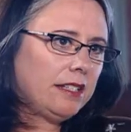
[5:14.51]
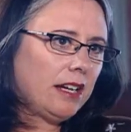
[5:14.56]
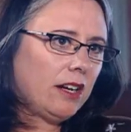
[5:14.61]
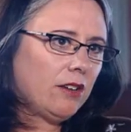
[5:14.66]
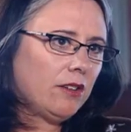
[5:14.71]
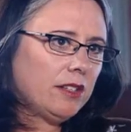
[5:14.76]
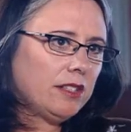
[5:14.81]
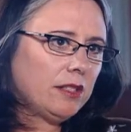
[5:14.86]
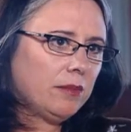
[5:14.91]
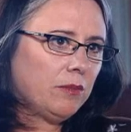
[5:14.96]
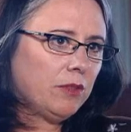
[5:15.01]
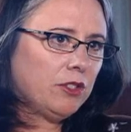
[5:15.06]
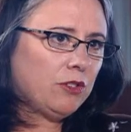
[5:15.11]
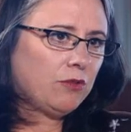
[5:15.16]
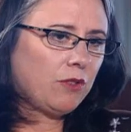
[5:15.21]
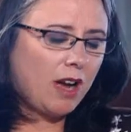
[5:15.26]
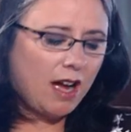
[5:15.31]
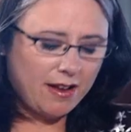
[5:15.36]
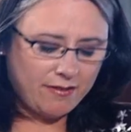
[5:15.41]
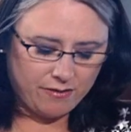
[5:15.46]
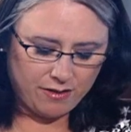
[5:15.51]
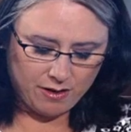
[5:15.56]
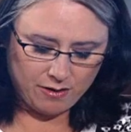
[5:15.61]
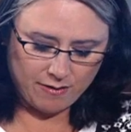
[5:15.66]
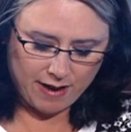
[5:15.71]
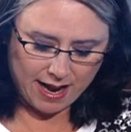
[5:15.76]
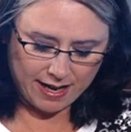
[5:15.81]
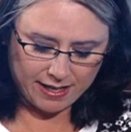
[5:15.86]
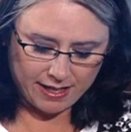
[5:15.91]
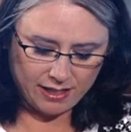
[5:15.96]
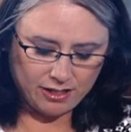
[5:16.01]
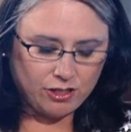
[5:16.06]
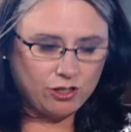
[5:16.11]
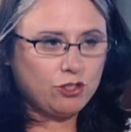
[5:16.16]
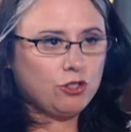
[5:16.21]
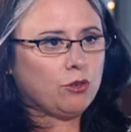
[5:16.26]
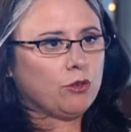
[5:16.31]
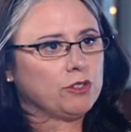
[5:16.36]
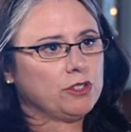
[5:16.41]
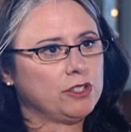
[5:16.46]
terrorism would drive the
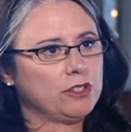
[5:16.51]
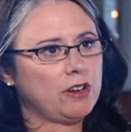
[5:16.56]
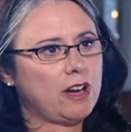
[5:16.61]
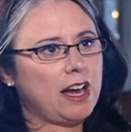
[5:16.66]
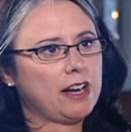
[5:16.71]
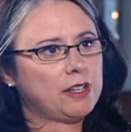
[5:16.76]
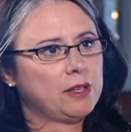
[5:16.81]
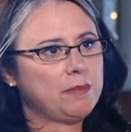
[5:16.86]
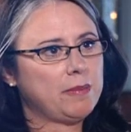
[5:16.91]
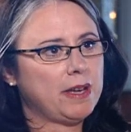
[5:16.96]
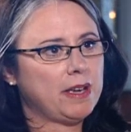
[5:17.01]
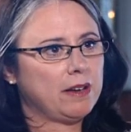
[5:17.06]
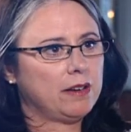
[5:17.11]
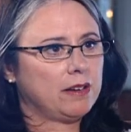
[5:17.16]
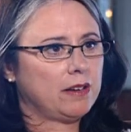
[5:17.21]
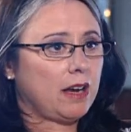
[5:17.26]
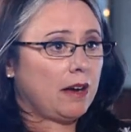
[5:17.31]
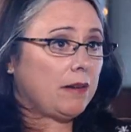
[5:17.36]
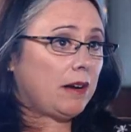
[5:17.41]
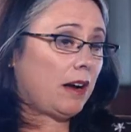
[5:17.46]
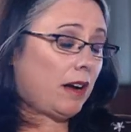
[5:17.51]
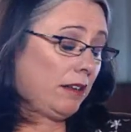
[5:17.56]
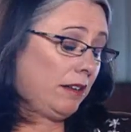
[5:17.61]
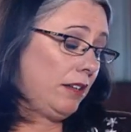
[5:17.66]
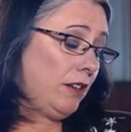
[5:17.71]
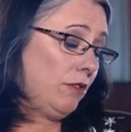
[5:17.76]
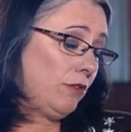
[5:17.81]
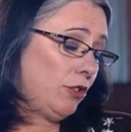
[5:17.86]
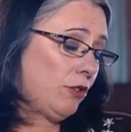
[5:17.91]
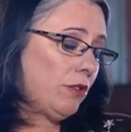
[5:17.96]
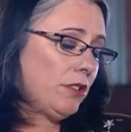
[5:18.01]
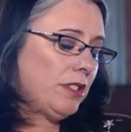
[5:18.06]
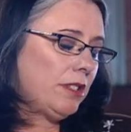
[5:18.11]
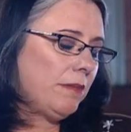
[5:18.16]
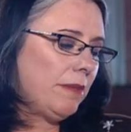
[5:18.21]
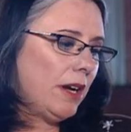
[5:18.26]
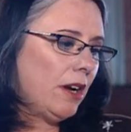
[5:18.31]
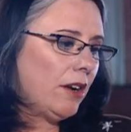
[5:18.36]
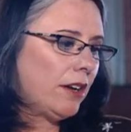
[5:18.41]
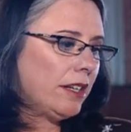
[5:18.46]
Iraqis towards their occupa- uh, you know towards
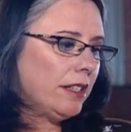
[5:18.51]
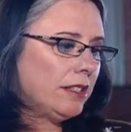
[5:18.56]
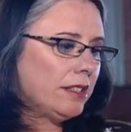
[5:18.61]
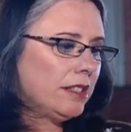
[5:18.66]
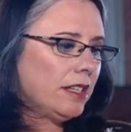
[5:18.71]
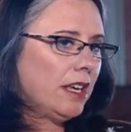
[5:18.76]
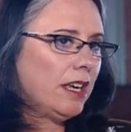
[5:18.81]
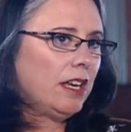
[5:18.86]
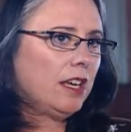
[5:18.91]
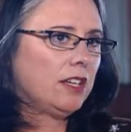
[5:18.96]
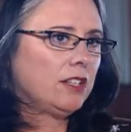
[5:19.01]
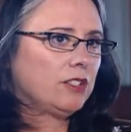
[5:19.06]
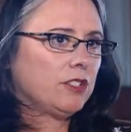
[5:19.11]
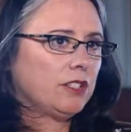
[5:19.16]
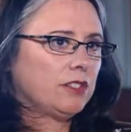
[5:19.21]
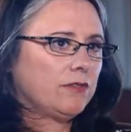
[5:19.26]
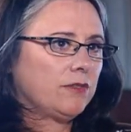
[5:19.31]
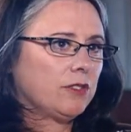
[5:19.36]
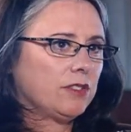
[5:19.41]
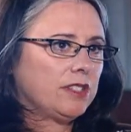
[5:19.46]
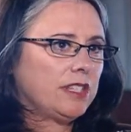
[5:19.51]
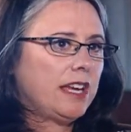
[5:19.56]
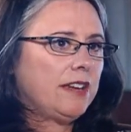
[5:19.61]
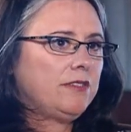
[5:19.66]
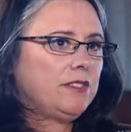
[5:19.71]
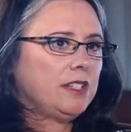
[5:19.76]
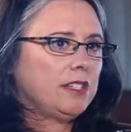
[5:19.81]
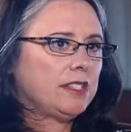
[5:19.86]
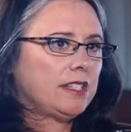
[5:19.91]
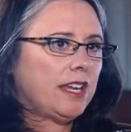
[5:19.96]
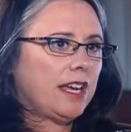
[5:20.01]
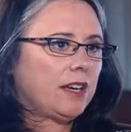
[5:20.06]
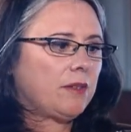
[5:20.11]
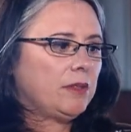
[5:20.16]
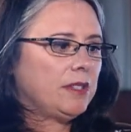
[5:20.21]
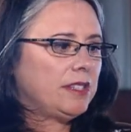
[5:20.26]
the Americans just for safety's sake.